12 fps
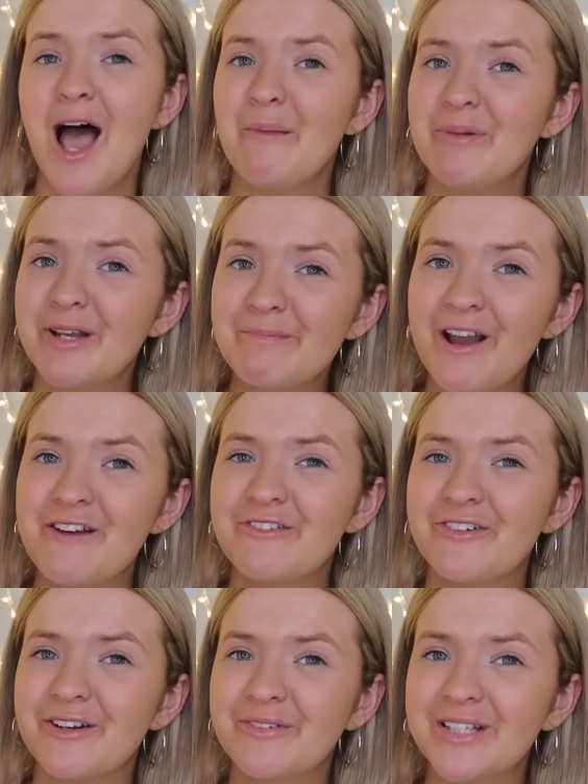a pink pair
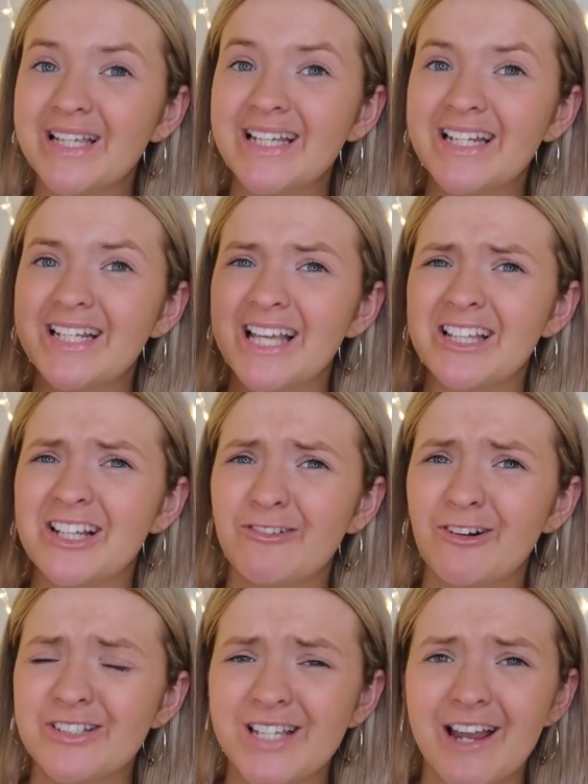for when I'm cleaning like the
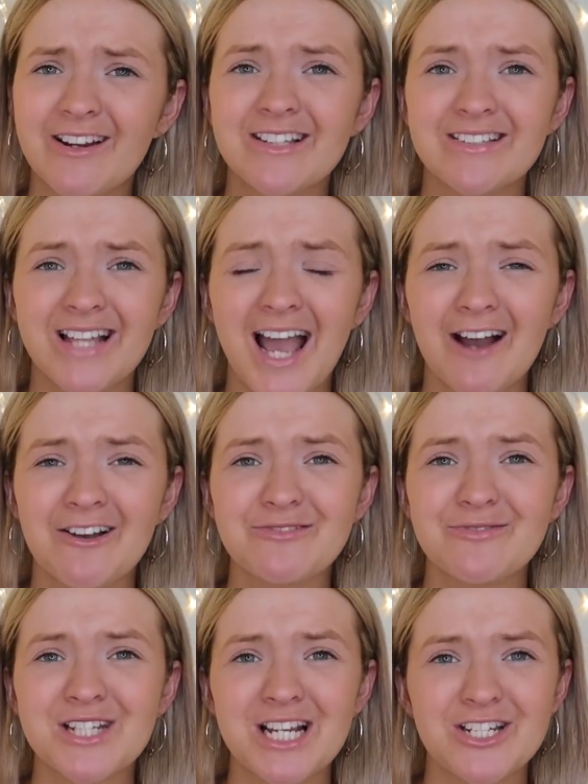grotty areas in the house,
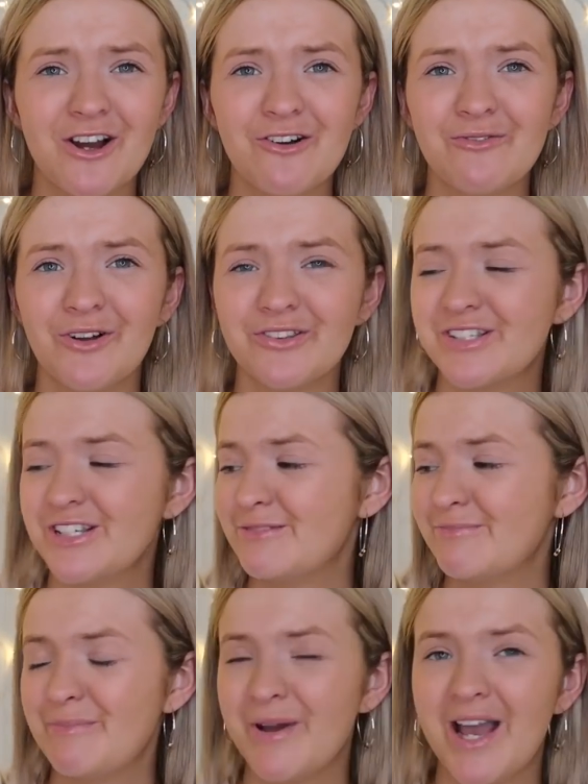which I don't want to
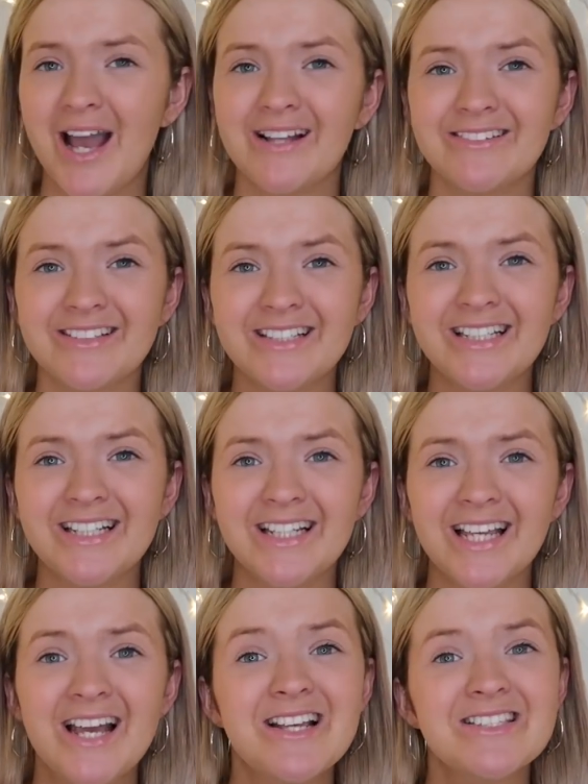use my bare hands
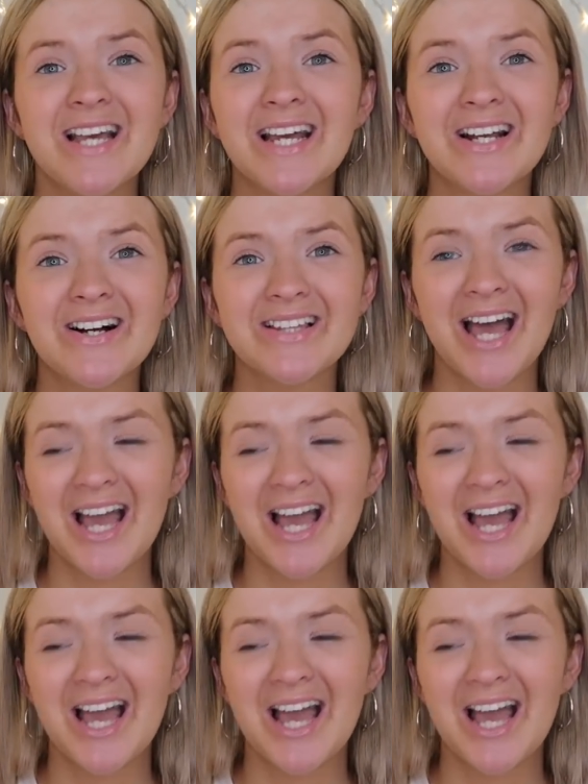cleaning, so I got